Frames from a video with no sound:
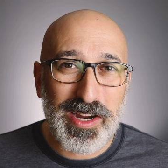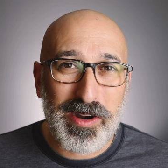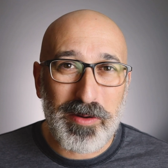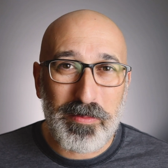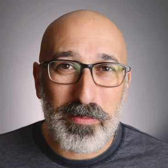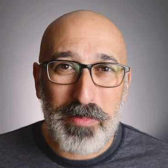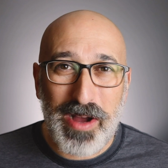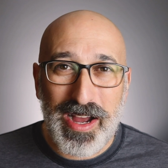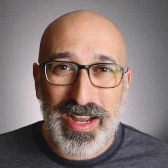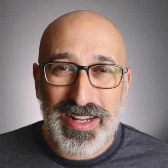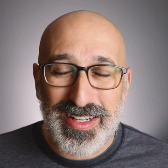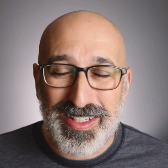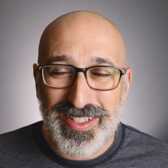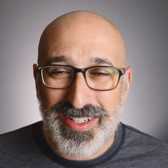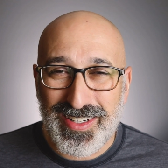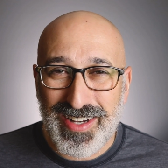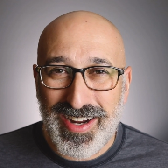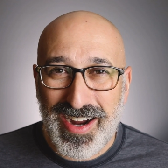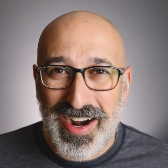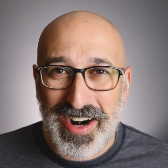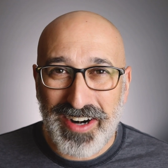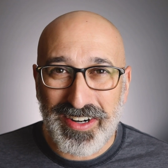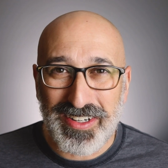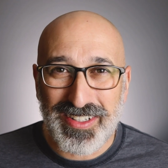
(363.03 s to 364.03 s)
our minds and
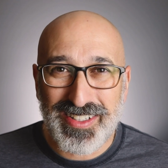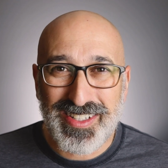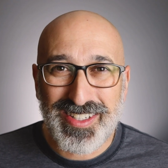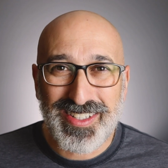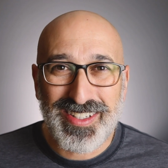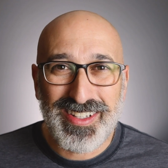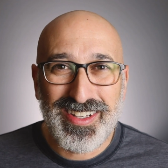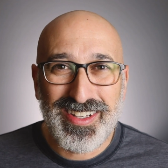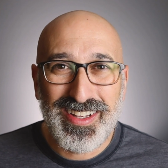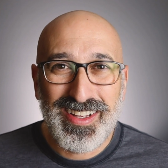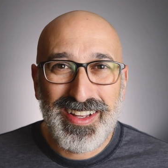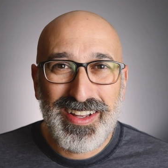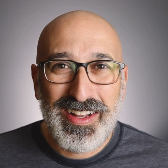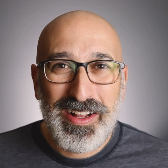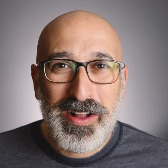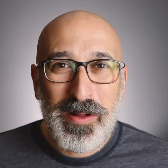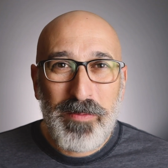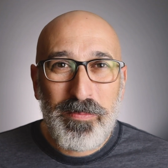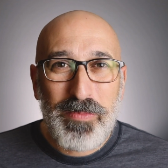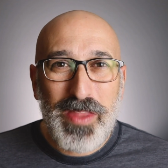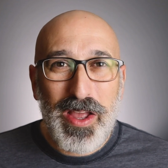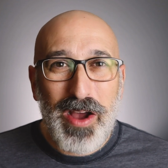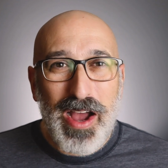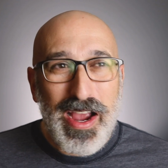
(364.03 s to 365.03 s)
hearts.
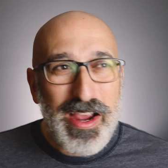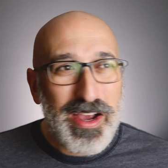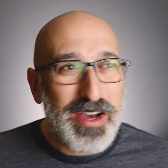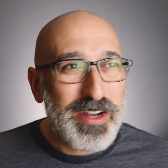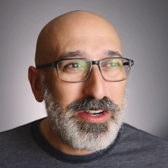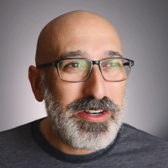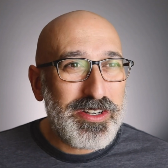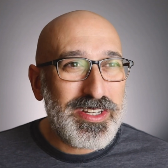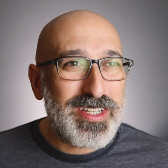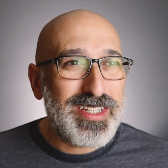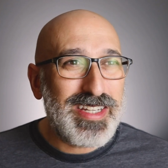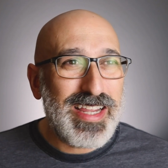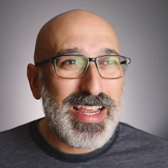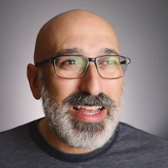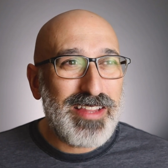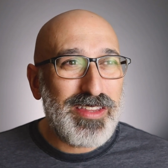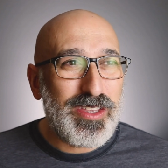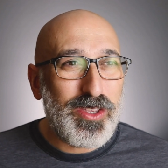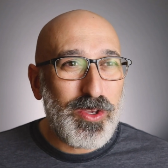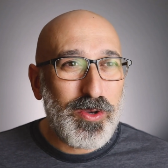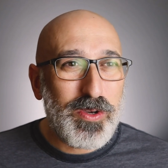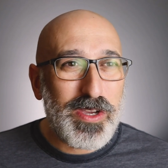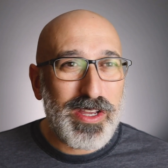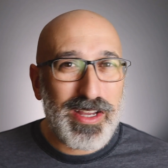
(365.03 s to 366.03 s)
Now, I understand
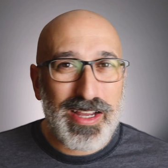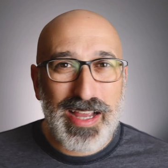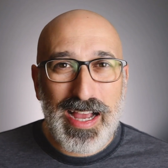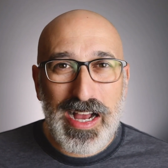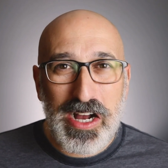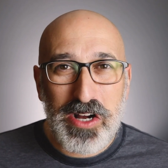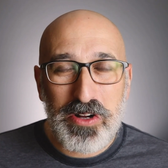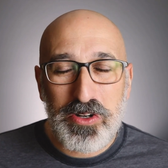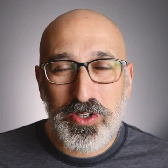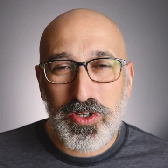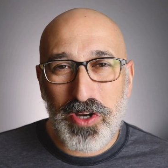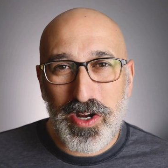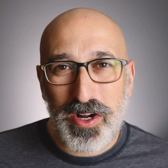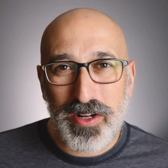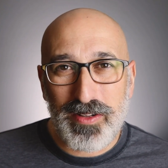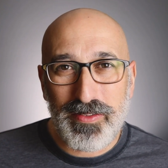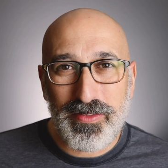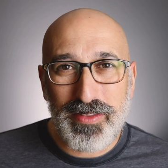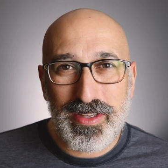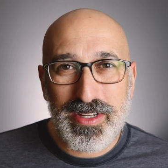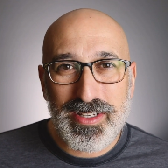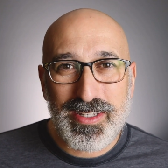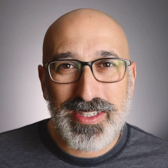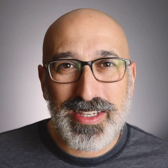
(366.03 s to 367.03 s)
that you can couch all of
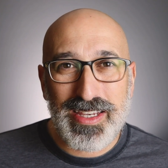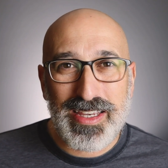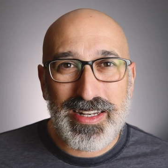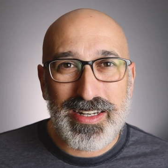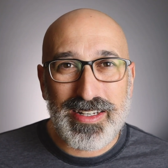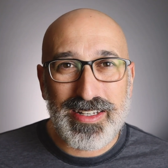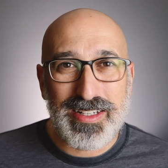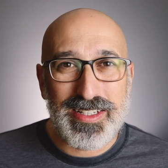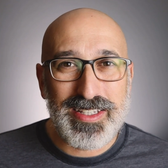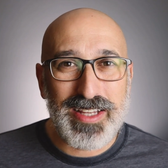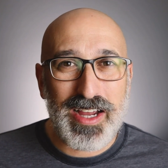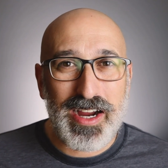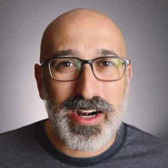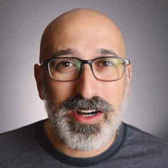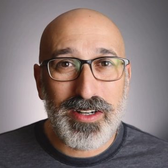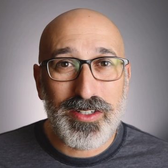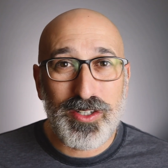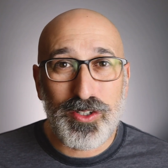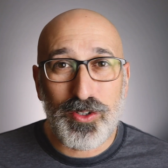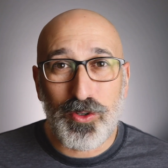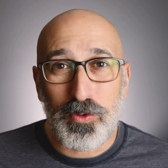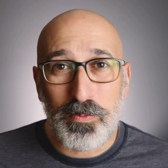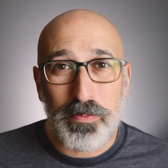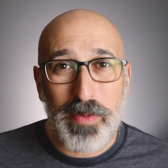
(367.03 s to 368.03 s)
this in a desire to
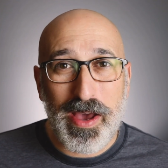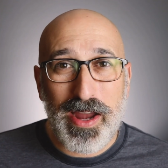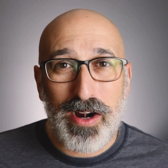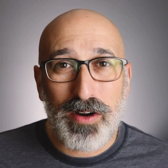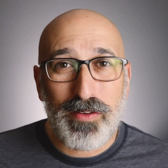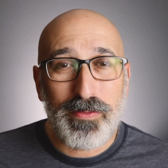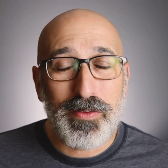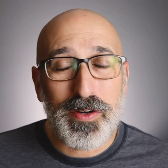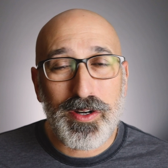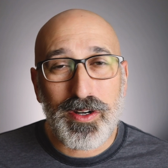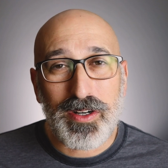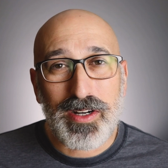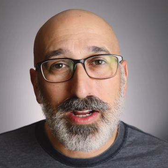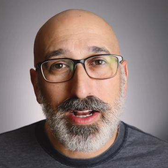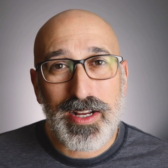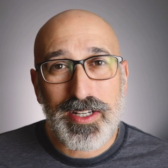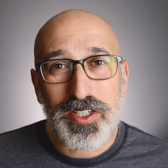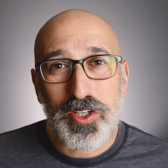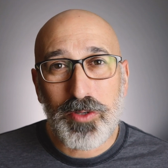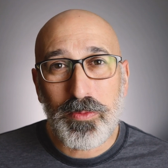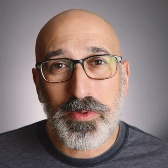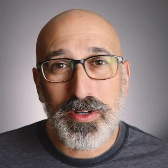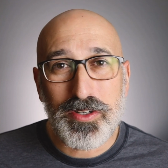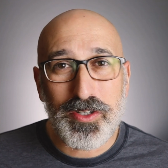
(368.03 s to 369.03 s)
do better for your
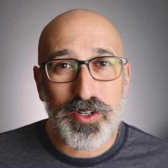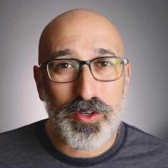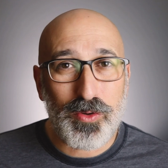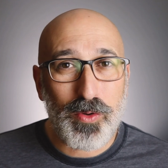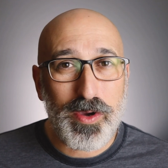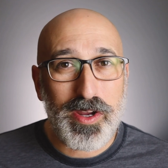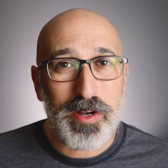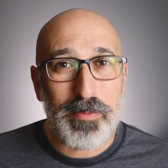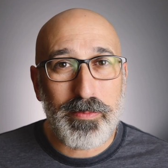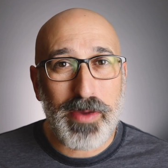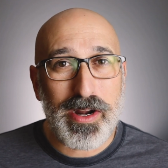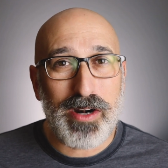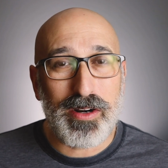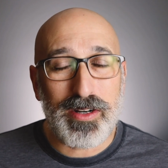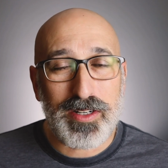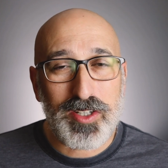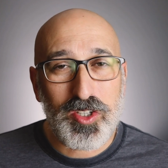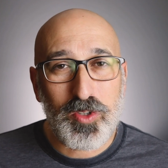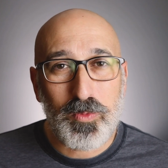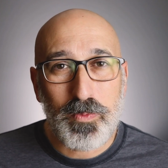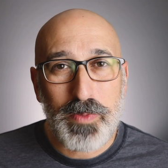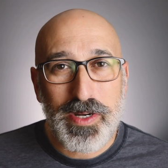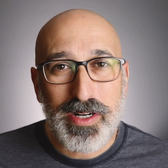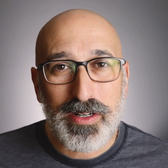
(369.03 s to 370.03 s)
customers and create a better
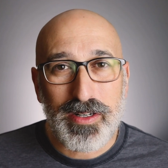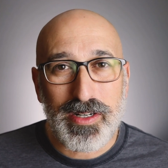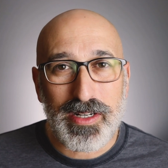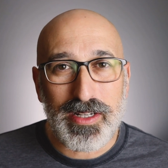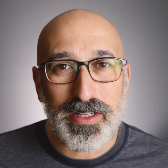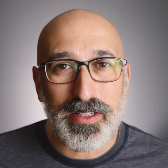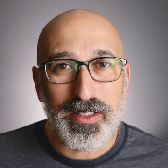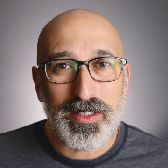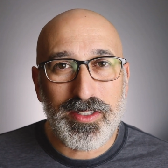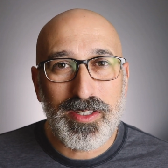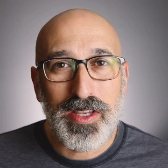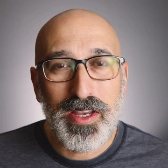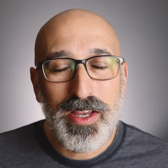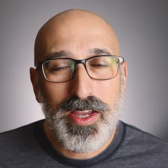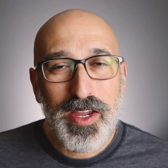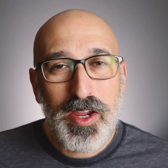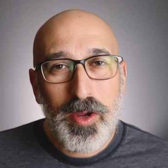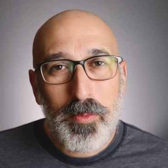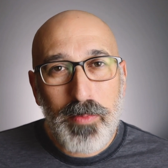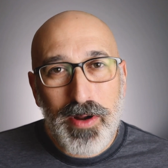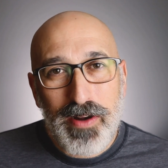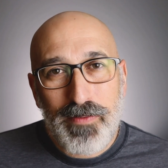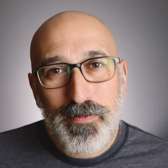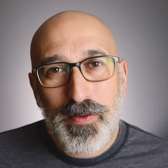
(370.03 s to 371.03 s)
experience,
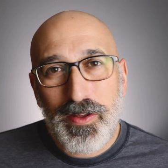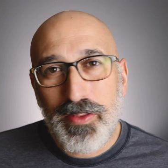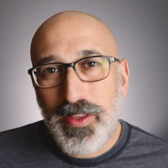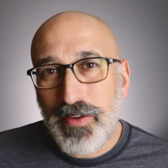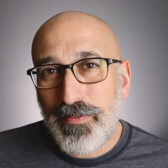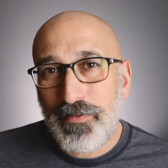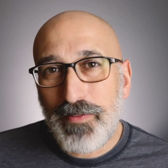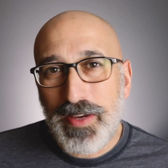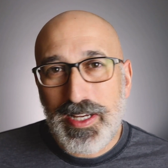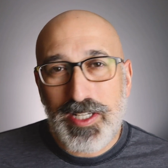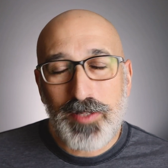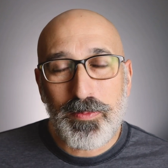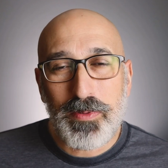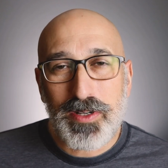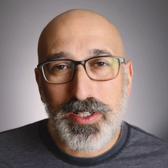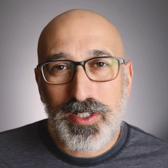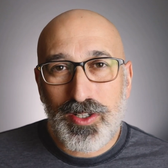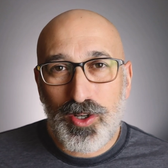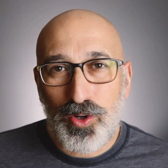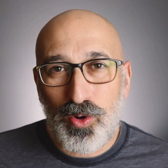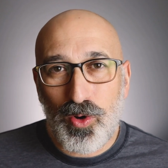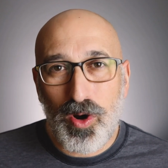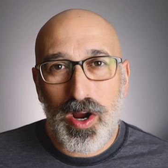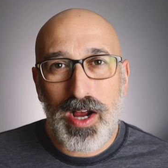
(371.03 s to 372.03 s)
but I feel that Facebook's
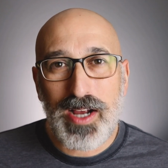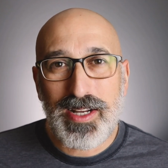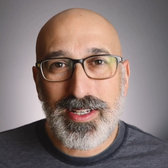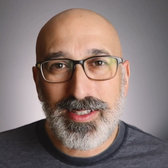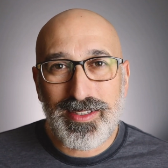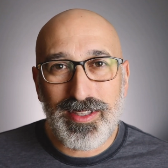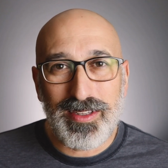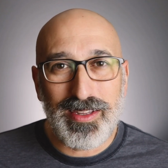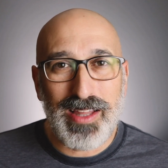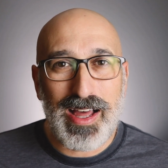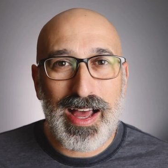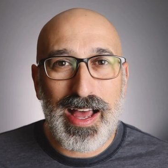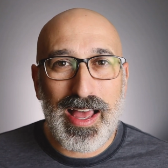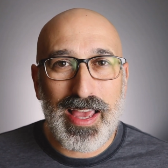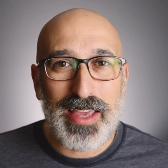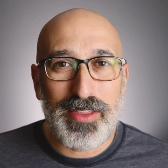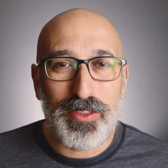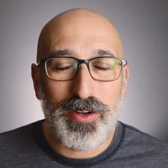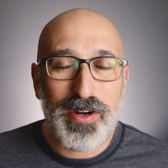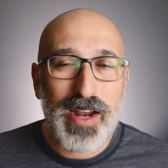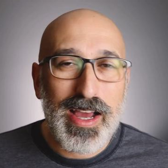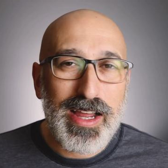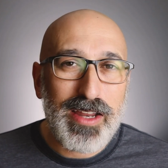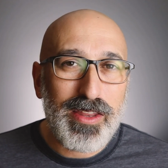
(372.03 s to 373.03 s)
crossed the line.
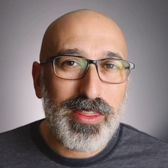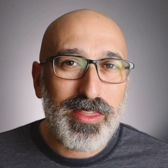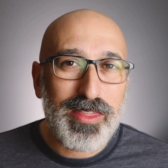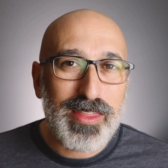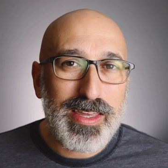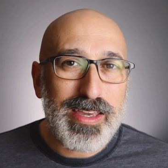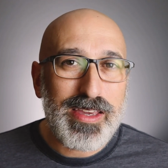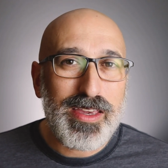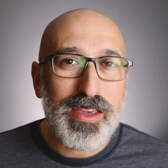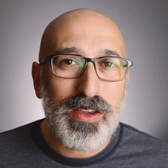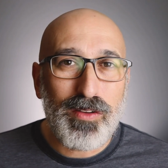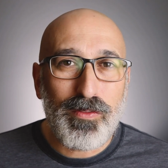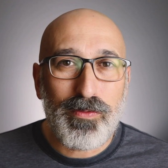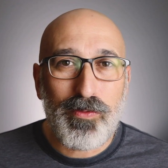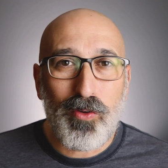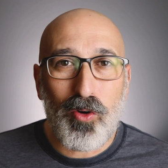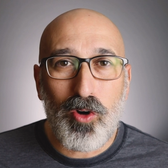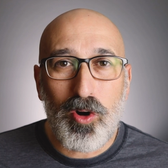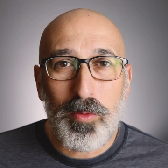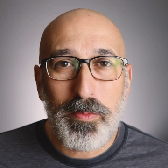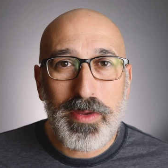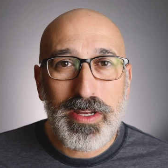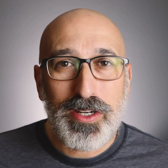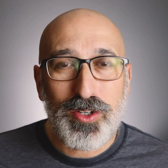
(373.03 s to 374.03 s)
They're not thinking
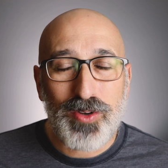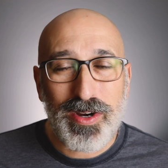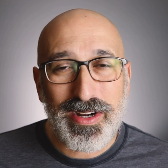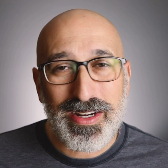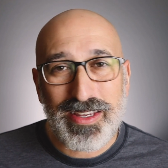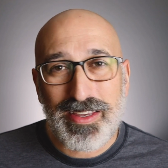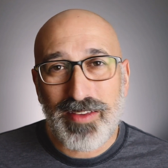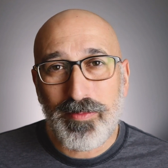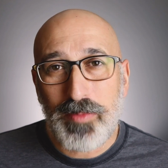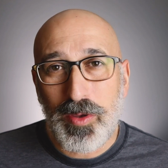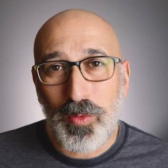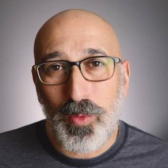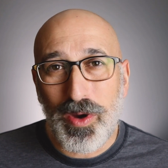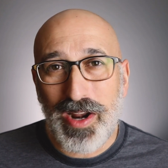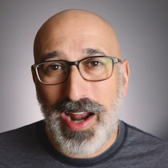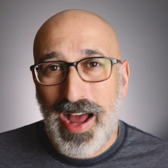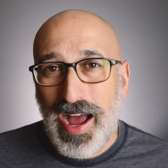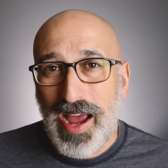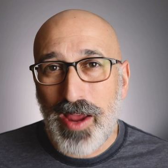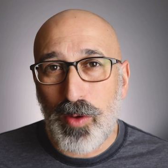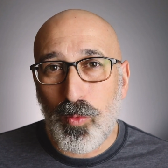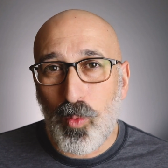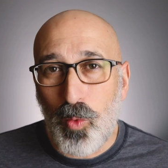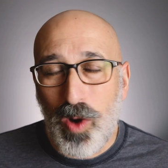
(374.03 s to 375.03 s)
for me, trying to give me what
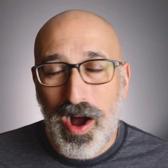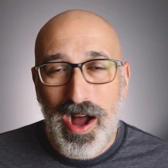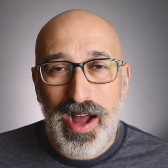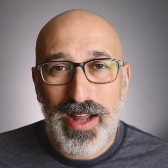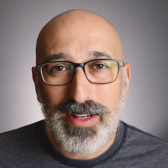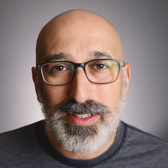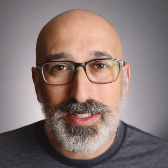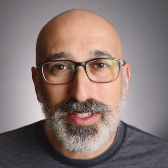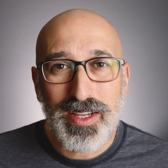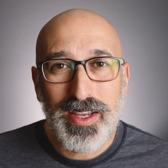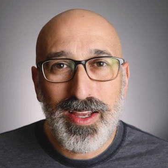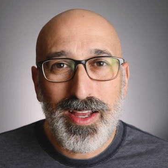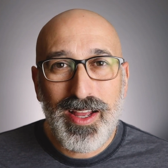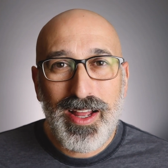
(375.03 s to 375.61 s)
I want.